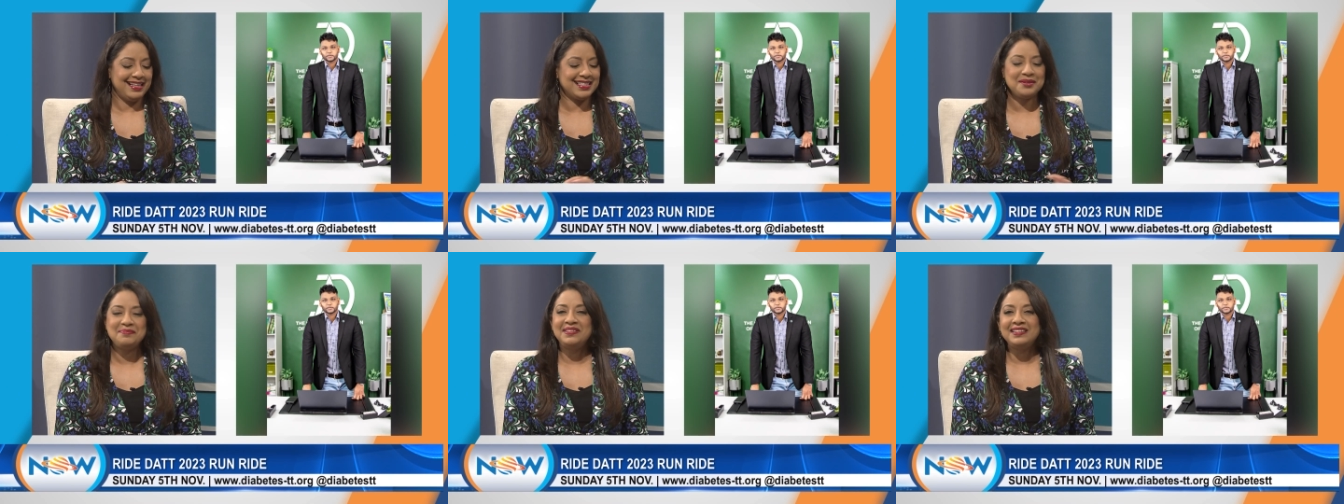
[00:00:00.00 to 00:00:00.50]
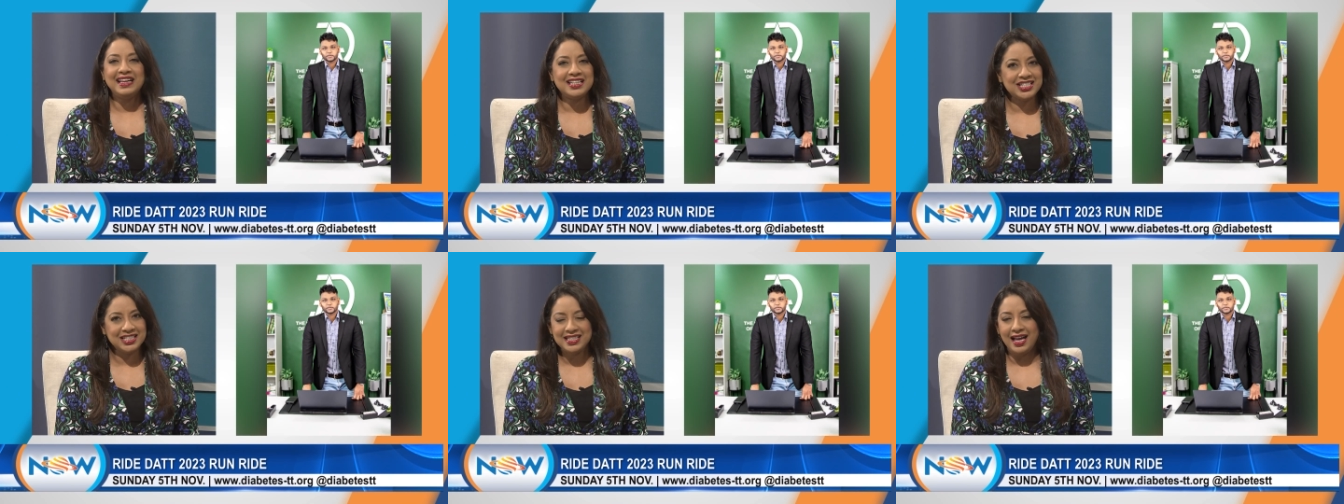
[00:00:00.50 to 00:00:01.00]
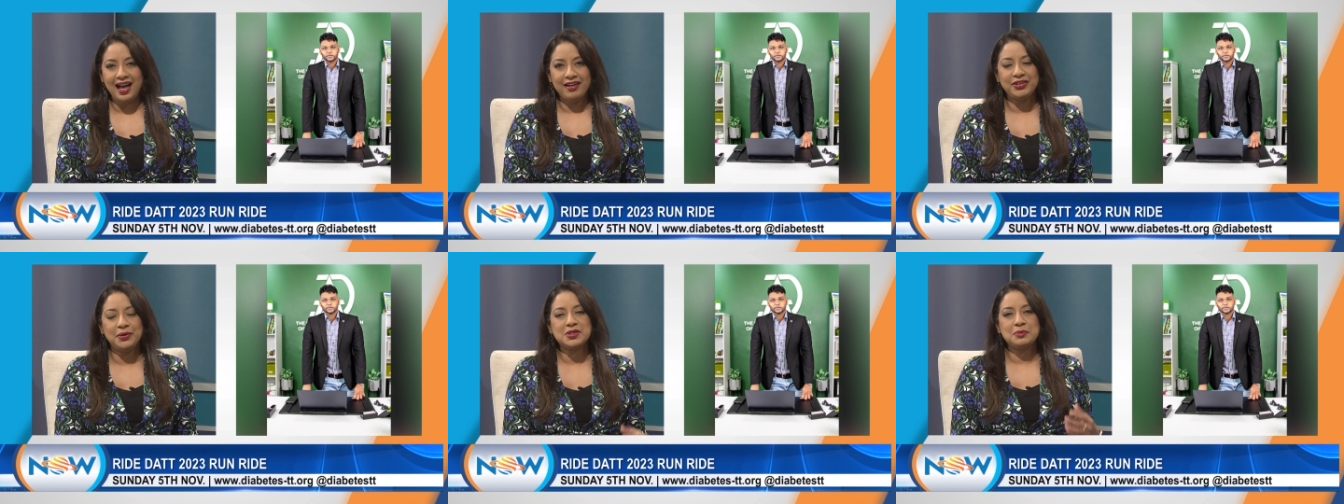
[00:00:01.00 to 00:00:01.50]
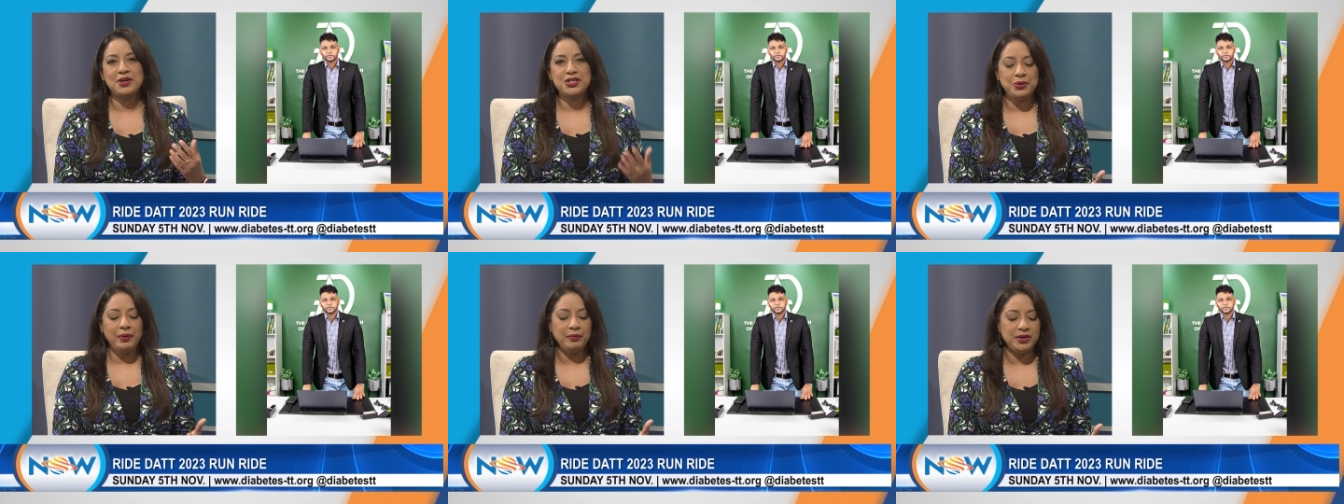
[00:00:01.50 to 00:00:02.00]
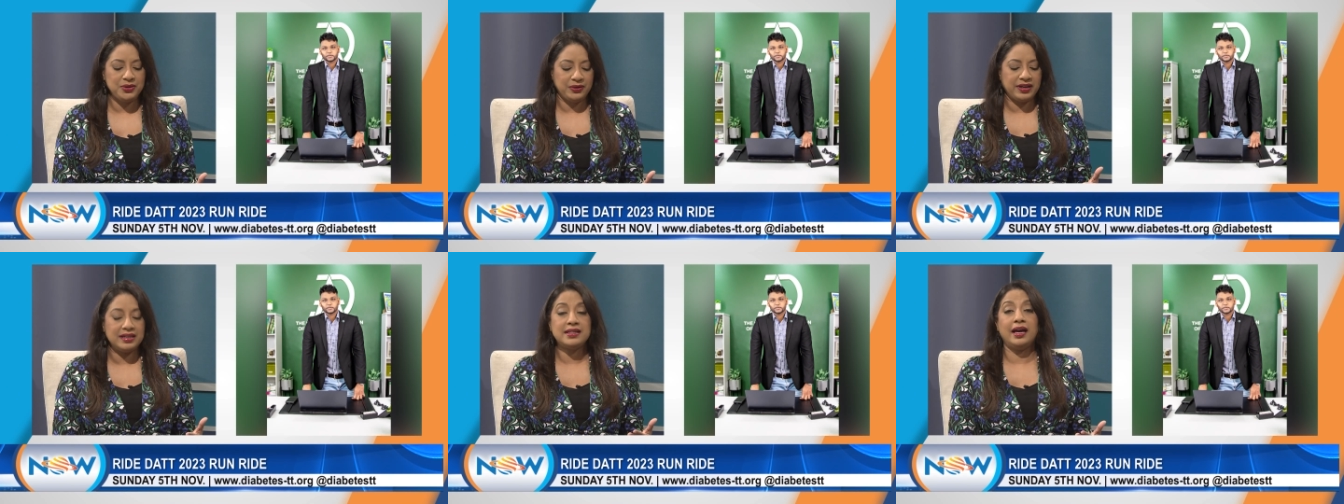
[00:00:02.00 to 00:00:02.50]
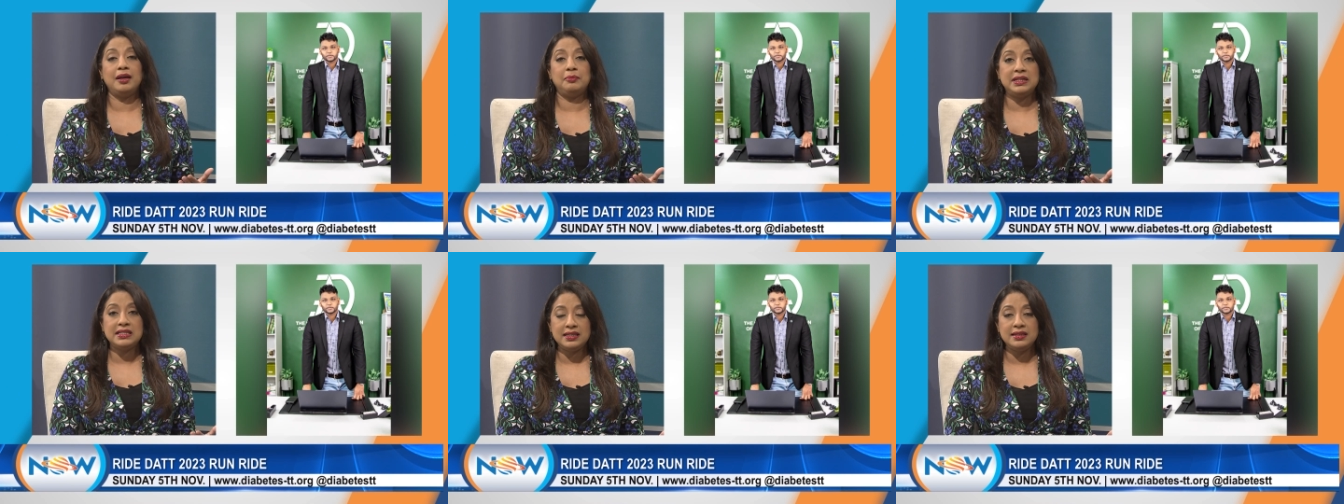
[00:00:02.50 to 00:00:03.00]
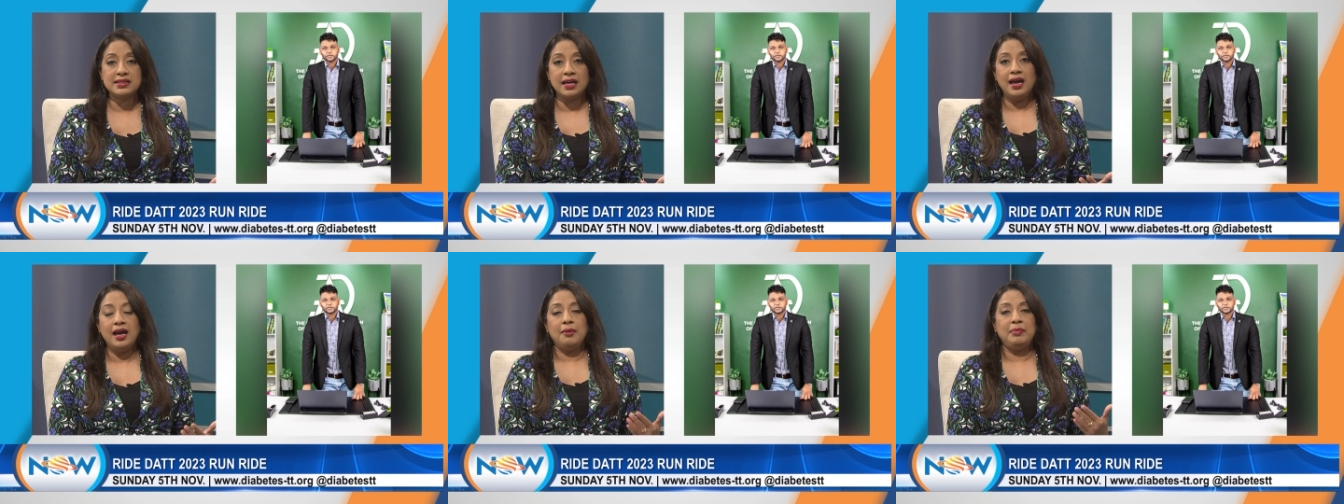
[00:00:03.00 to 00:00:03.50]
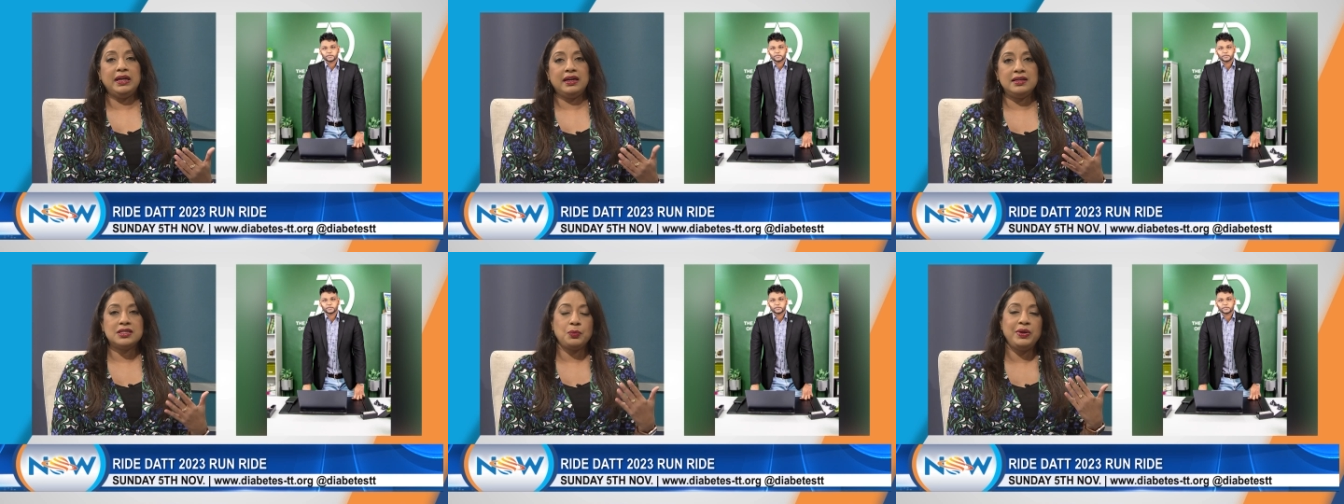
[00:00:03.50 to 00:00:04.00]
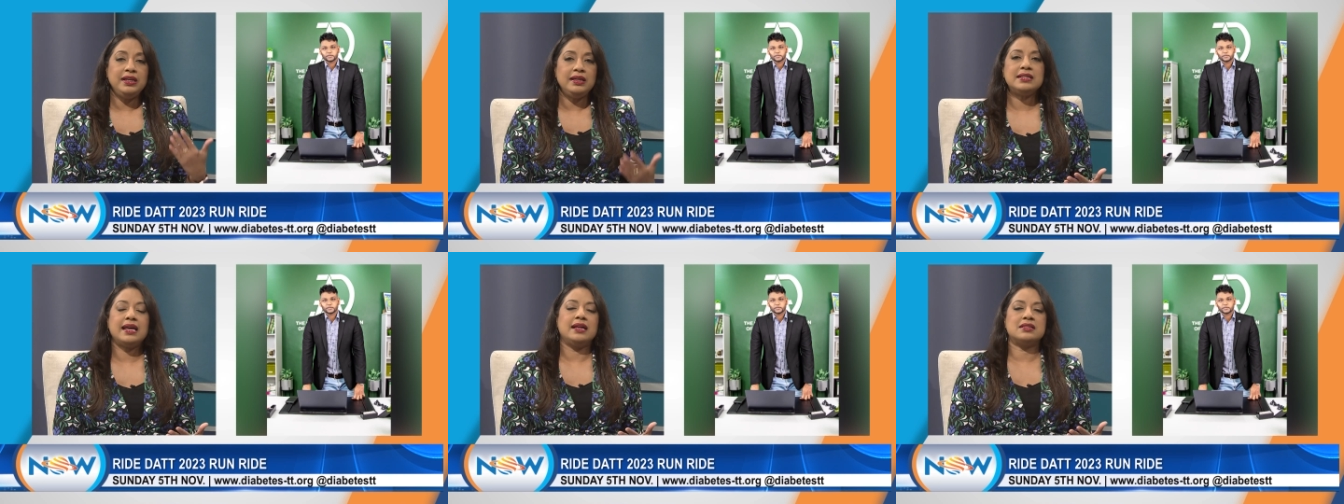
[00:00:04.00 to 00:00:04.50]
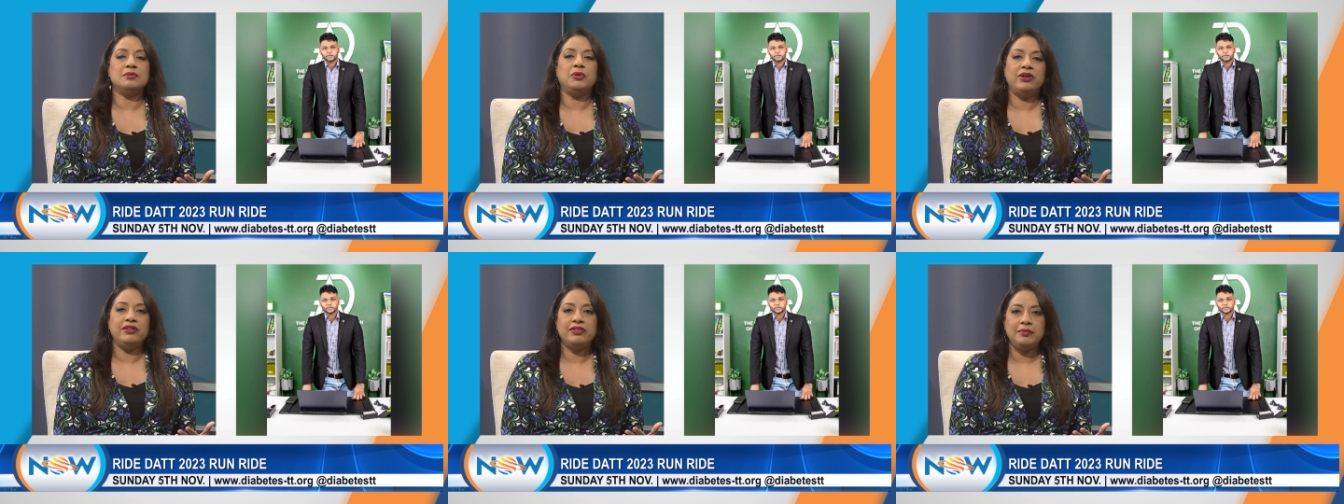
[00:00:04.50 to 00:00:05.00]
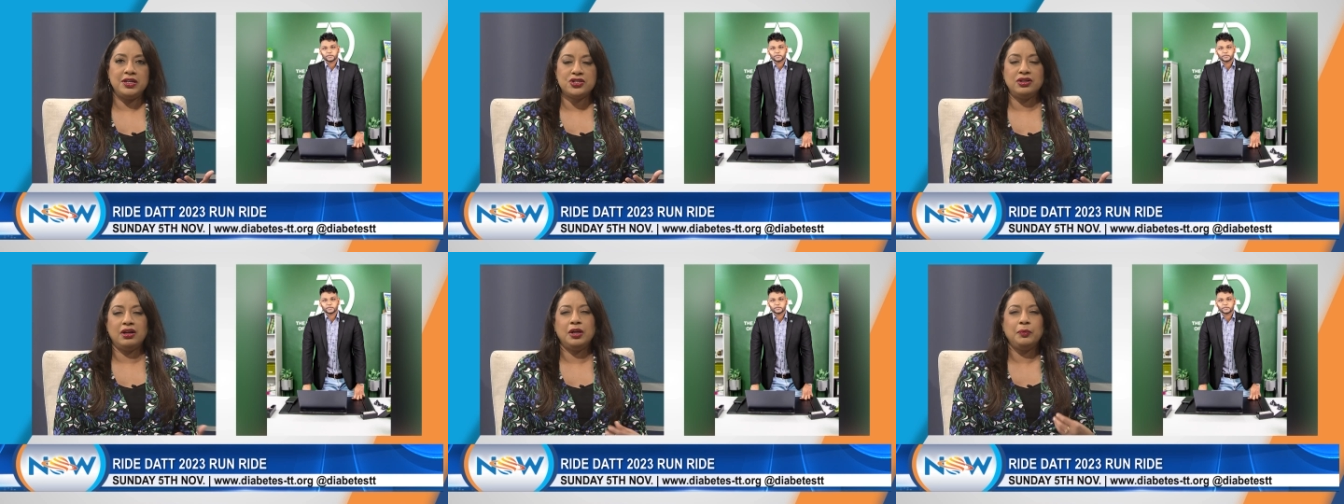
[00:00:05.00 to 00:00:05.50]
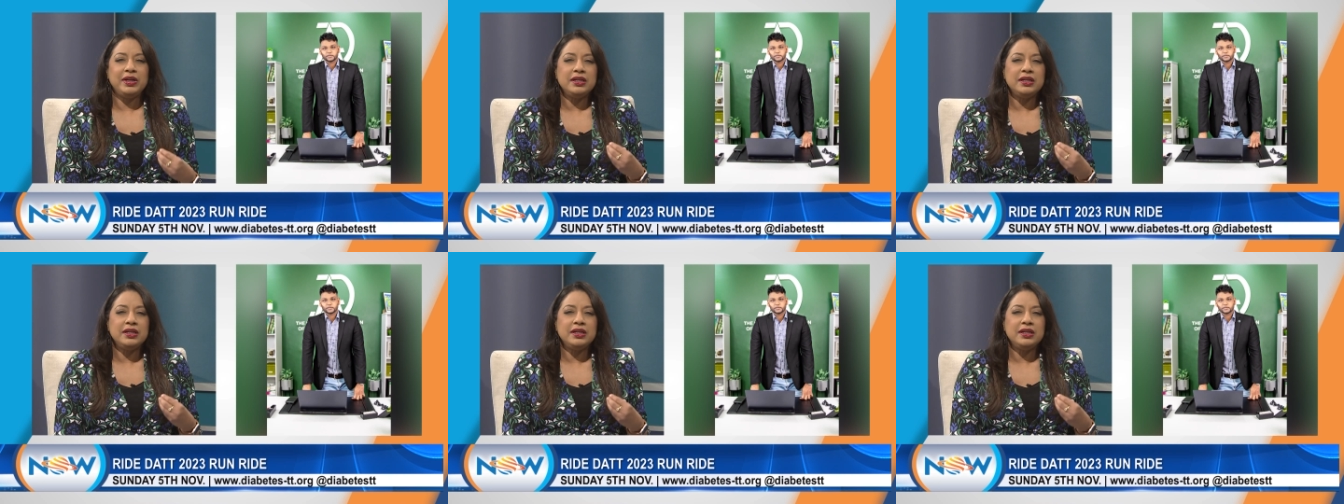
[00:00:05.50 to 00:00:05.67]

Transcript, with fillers: It's a pleasure to have you, especially when we're talking diabetes, because we need to get some more information on it.